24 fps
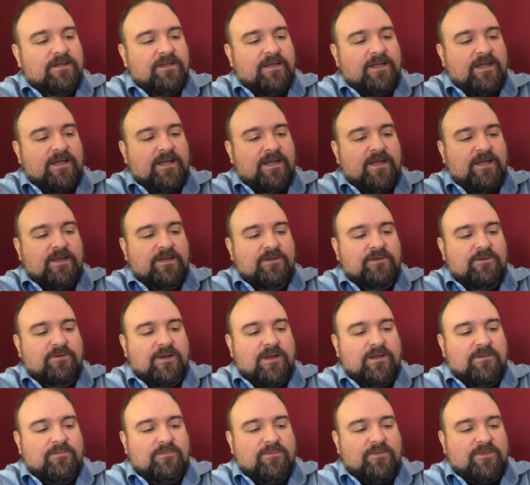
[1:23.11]
and
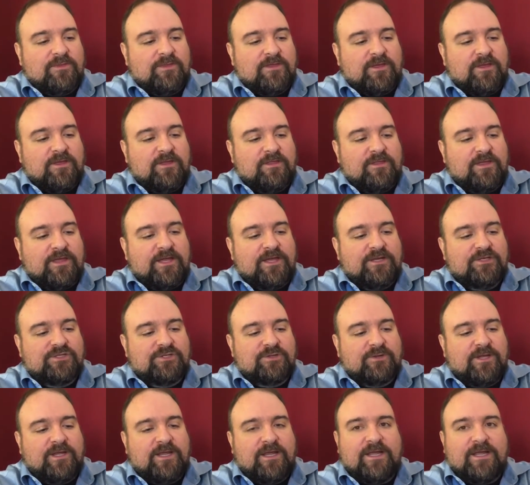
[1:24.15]
grab it with the head joint